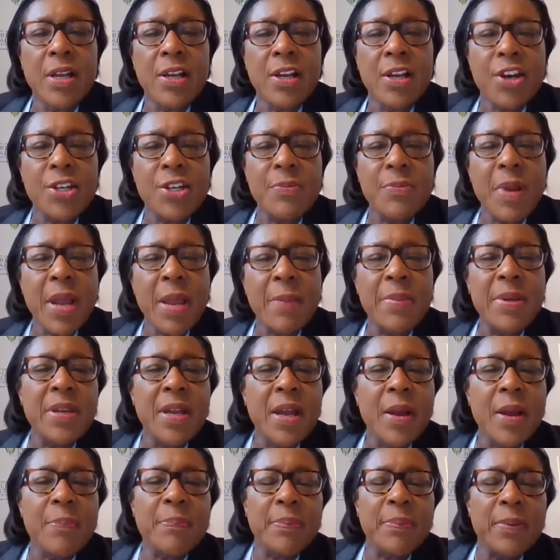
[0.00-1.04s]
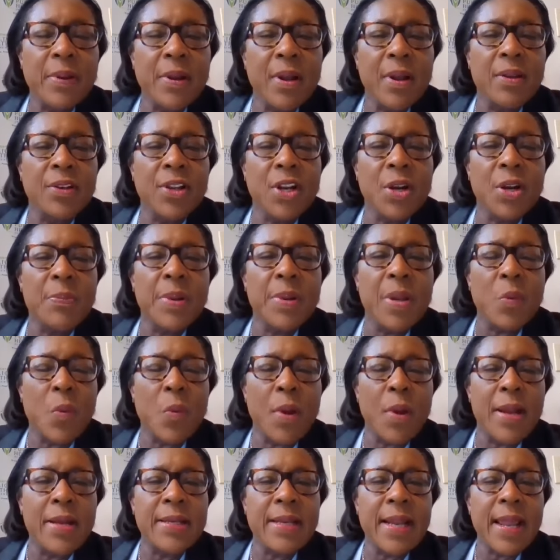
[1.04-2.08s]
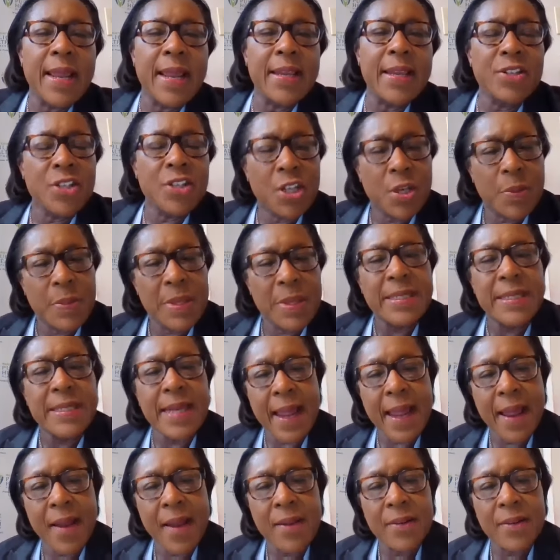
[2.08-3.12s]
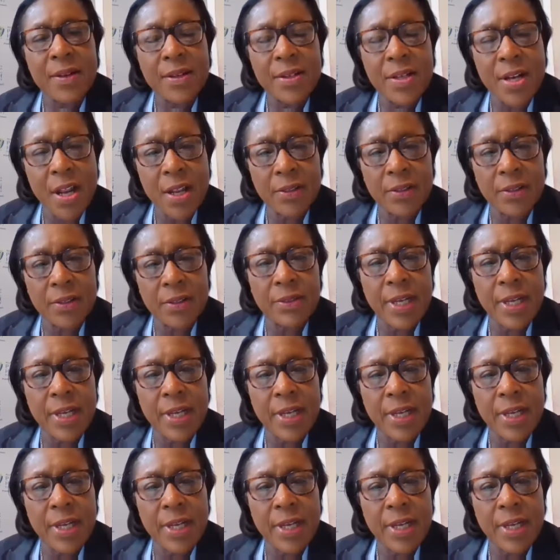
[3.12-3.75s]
because you may be up a little bit one day and you could be down another